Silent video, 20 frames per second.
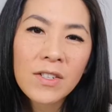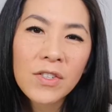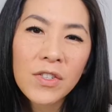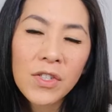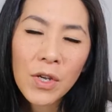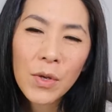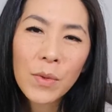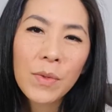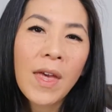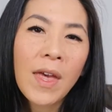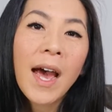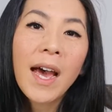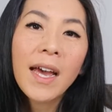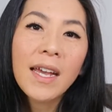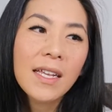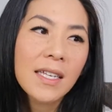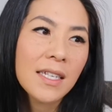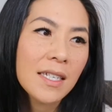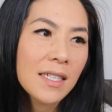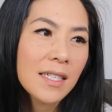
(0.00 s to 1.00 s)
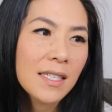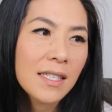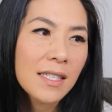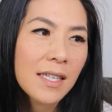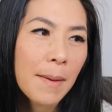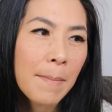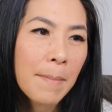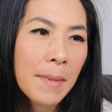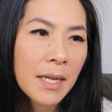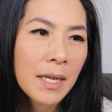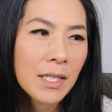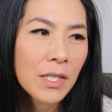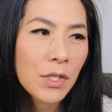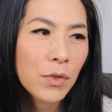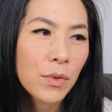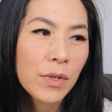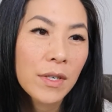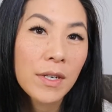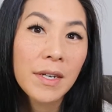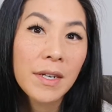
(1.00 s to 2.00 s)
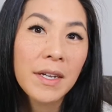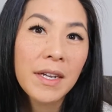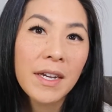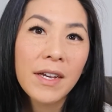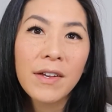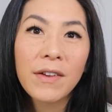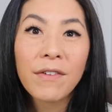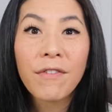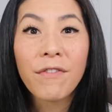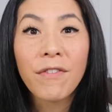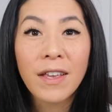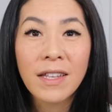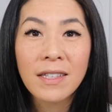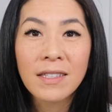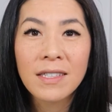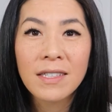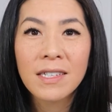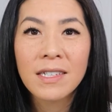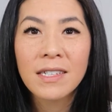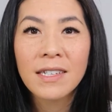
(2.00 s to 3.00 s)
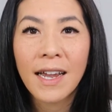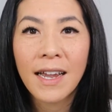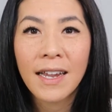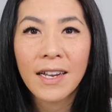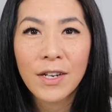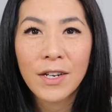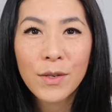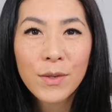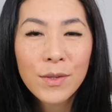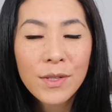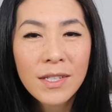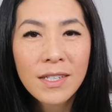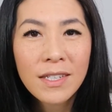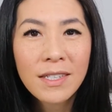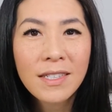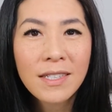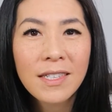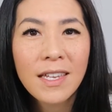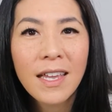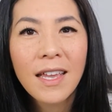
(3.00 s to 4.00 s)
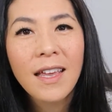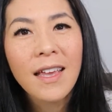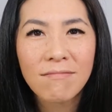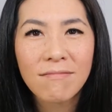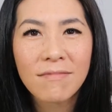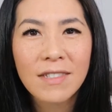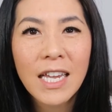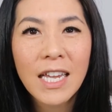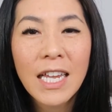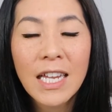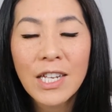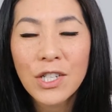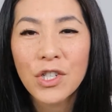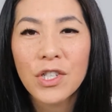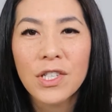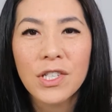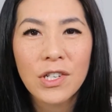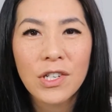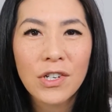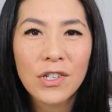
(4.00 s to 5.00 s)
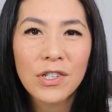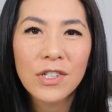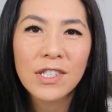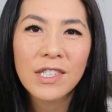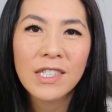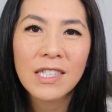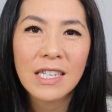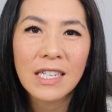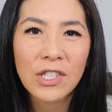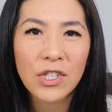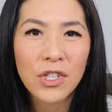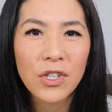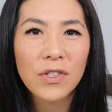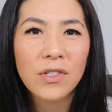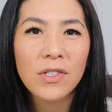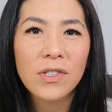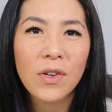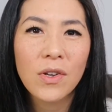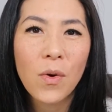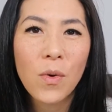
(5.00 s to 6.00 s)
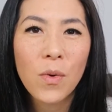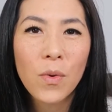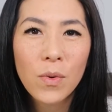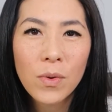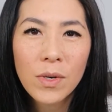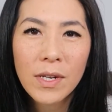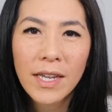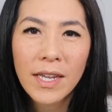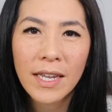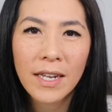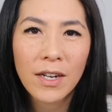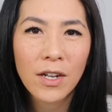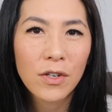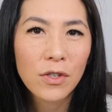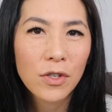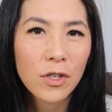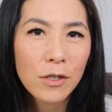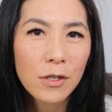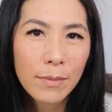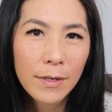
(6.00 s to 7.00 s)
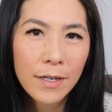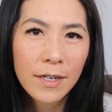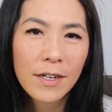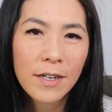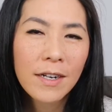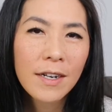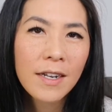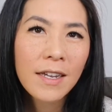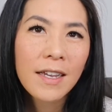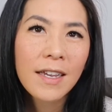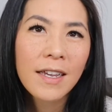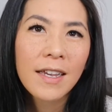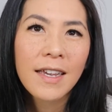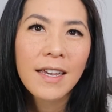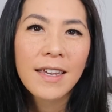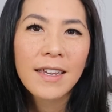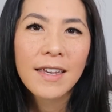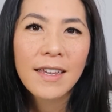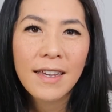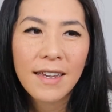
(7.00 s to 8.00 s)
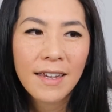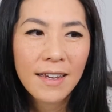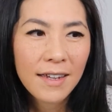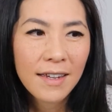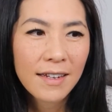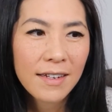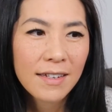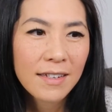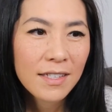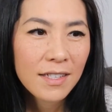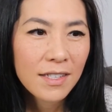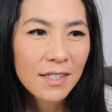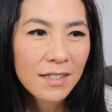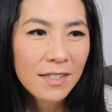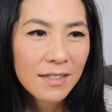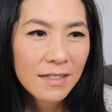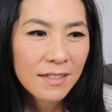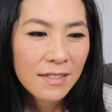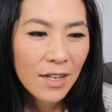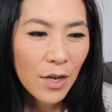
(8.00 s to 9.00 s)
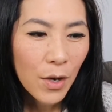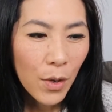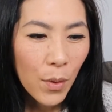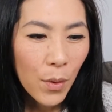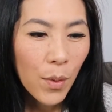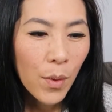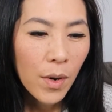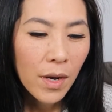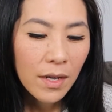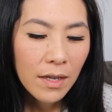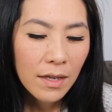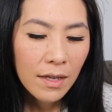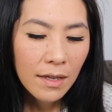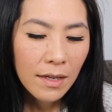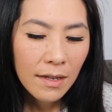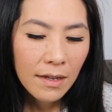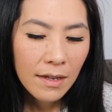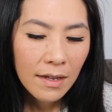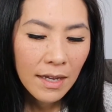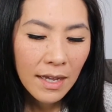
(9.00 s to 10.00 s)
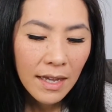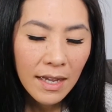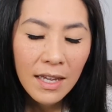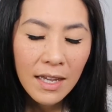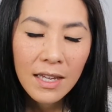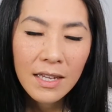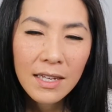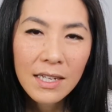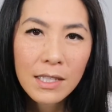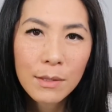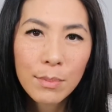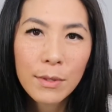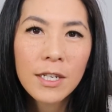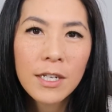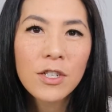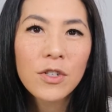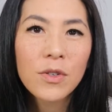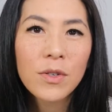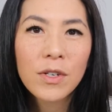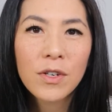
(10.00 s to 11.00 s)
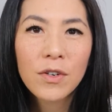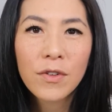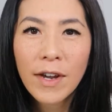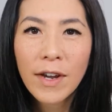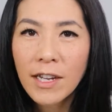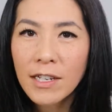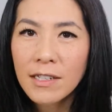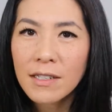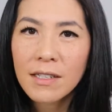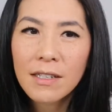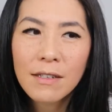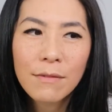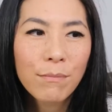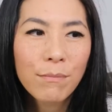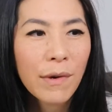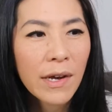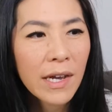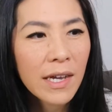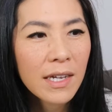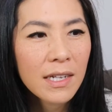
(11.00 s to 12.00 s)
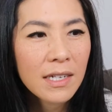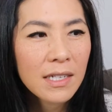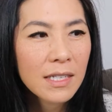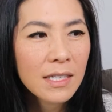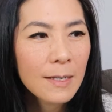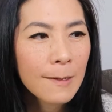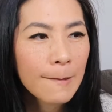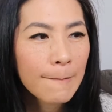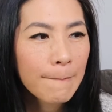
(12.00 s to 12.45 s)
So that is my story of Finn's diagnosis. He just turned 6 years old in October. And so he has been doing great, but